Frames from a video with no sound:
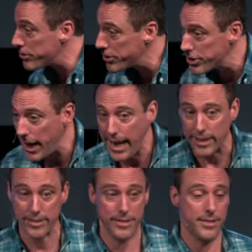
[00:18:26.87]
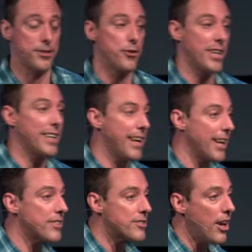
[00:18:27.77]
your chance. You can
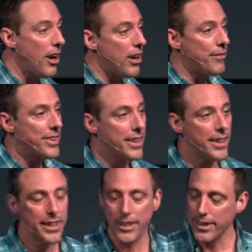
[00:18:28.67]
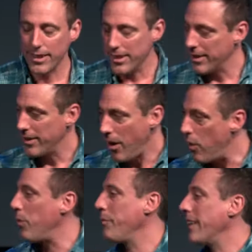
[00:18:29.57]
get Saul.
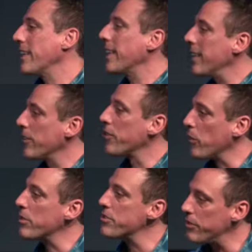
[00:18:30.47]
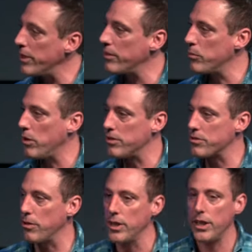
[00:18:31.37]
No, I'm not going to kill the Lord's anointed one.
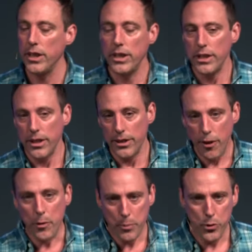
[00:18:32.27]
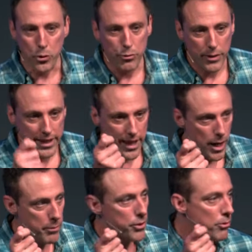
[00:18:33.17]
So another proof, like the
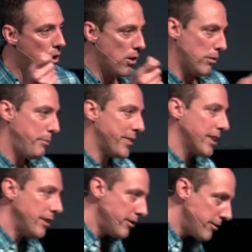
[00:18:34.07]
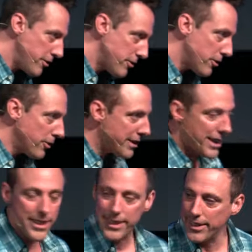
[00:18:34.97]
hem of the robe. Let's just go
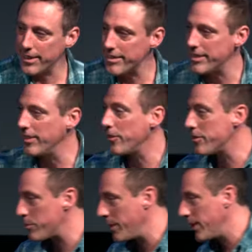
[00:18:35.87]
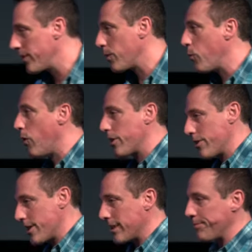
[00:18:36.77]
down there and steal the spear and the water
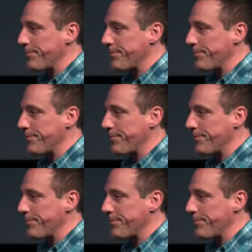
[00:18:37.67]
jug.